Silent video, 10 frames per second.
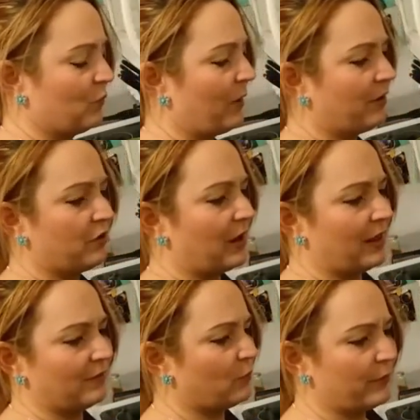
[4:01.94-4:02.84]
regular
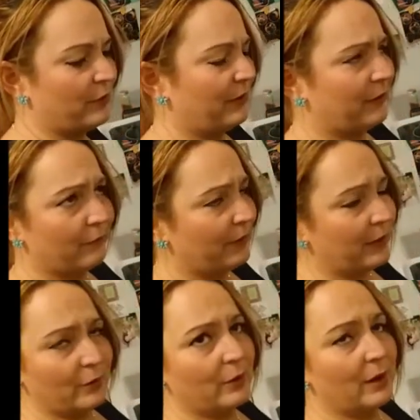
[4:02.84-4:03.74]
olive oil, it can only
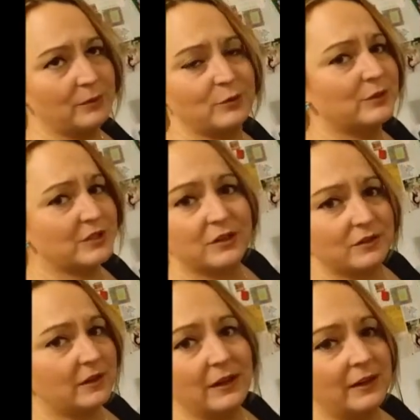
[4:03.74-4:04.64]
go up to a
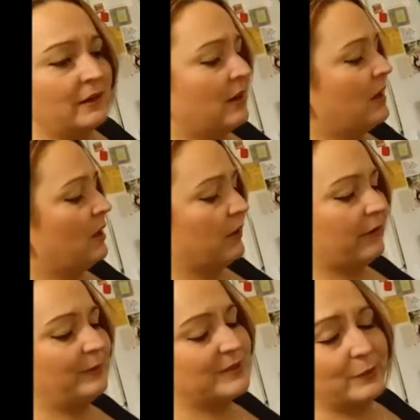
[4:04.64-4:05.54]
certain heat.
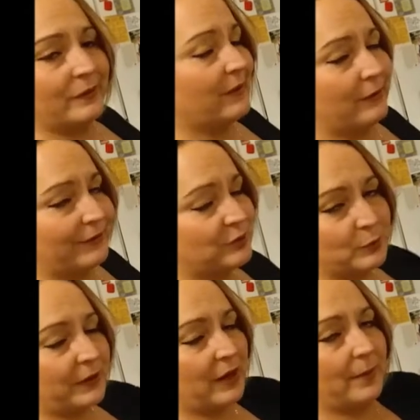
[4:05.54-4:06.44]
Grapeseed oil, I don't have to
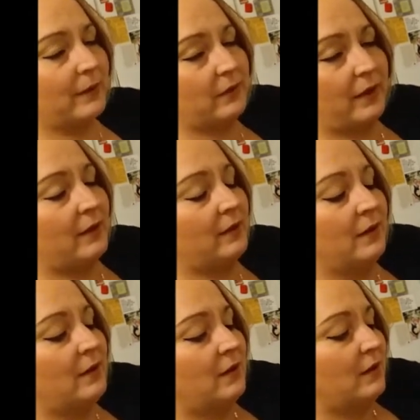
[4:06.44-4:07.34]
worry about that.
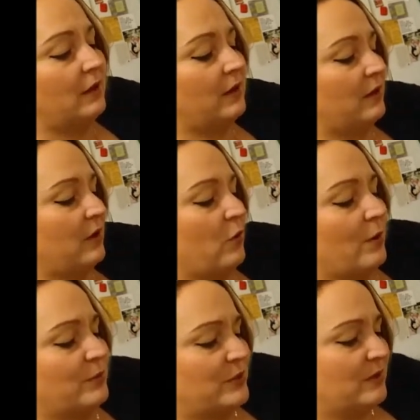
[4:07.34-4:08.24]
It can go
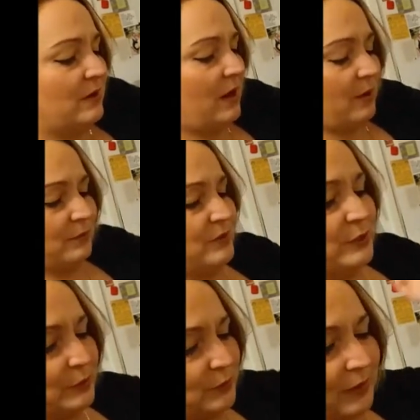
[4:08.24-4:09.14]
up to